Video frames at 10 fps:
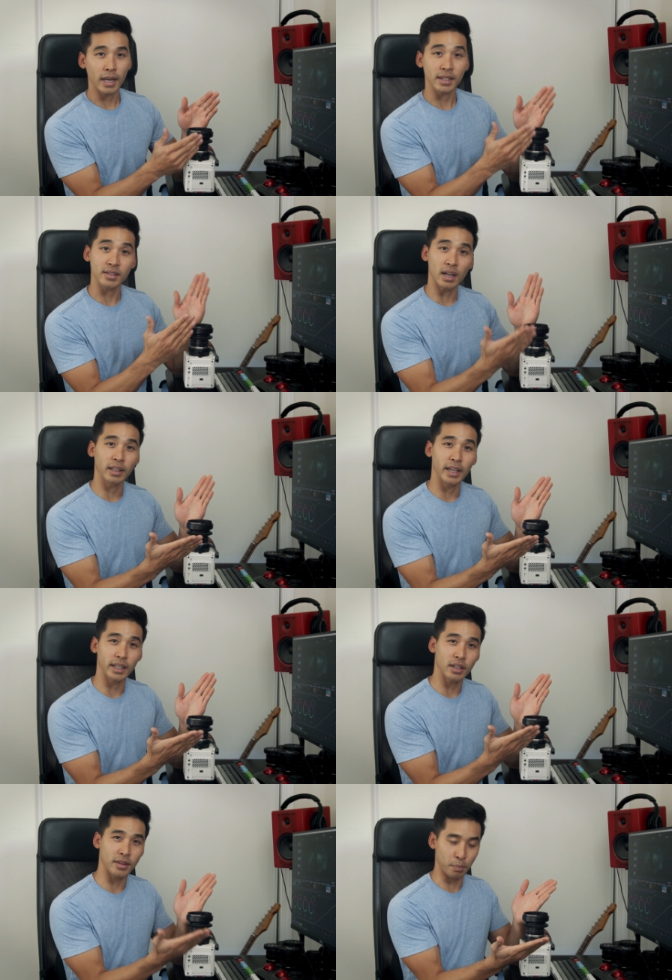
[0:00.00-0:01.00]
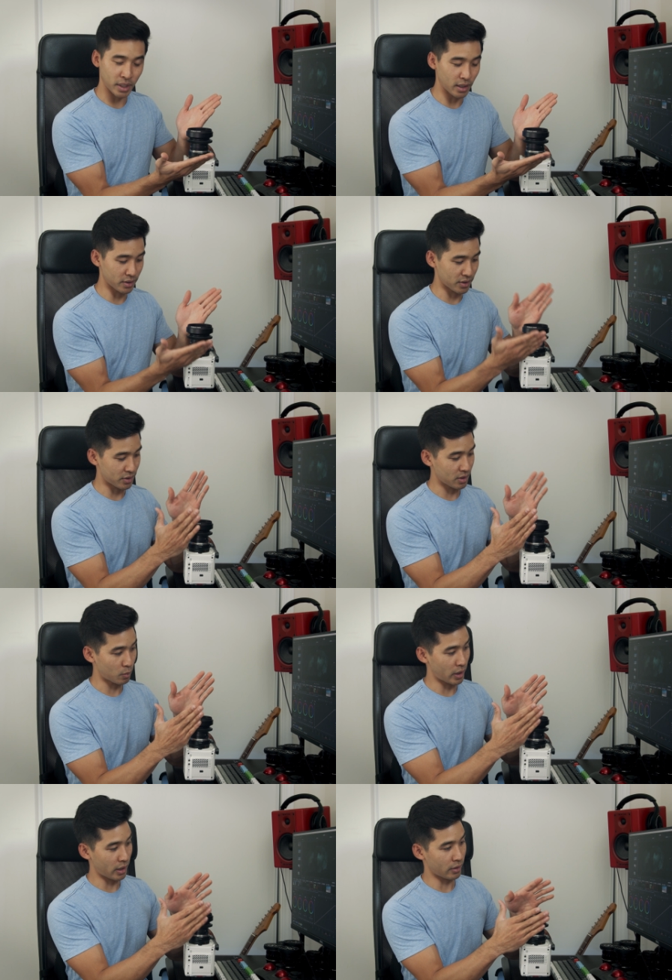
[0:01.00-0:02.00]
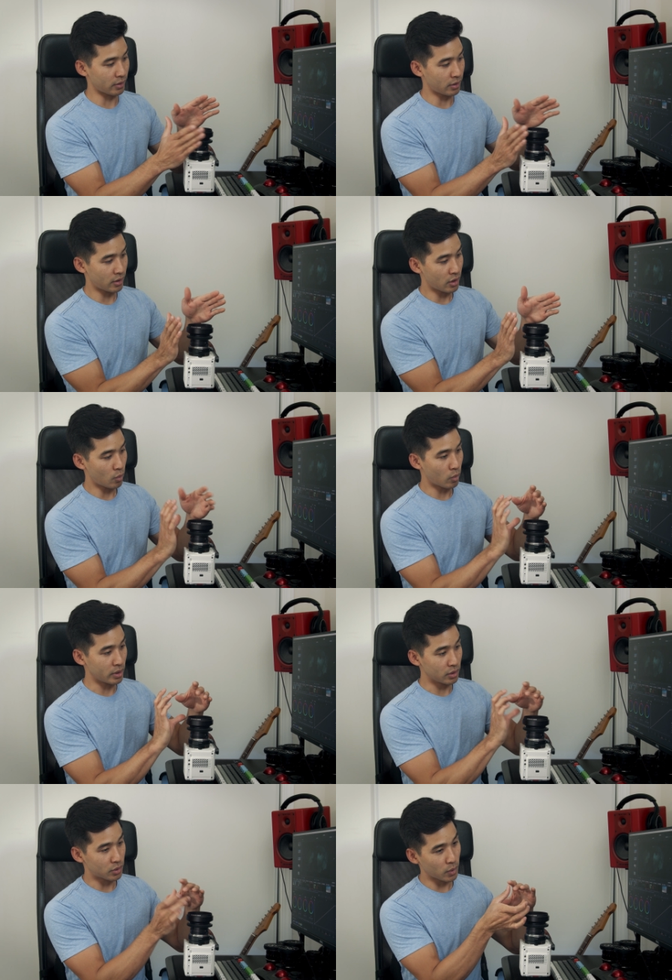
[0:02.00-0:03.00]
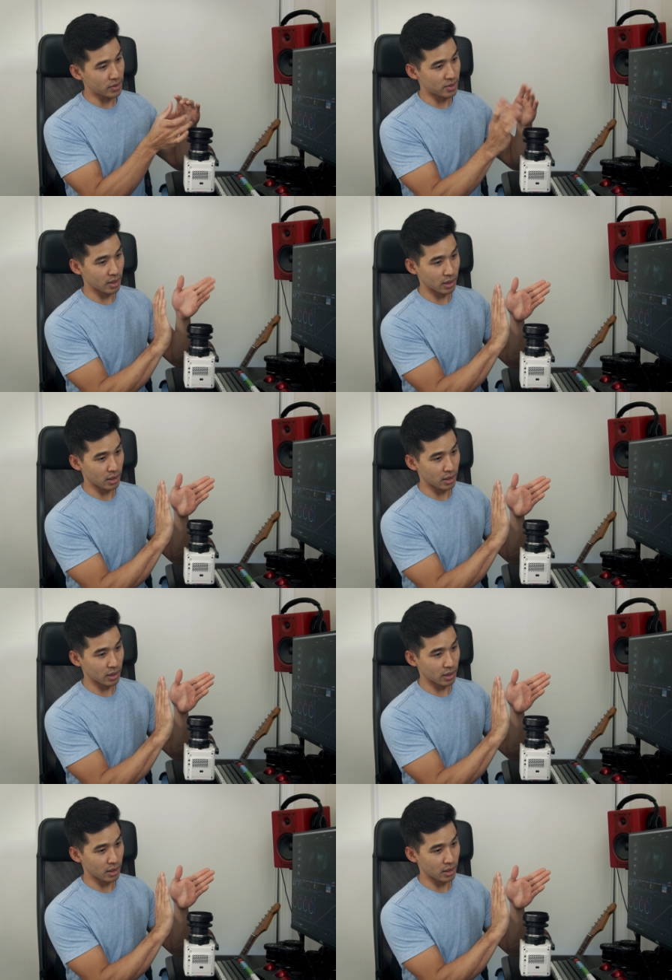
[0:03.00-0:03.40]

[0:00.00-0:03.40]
And it's not like the PL system where when you twist it,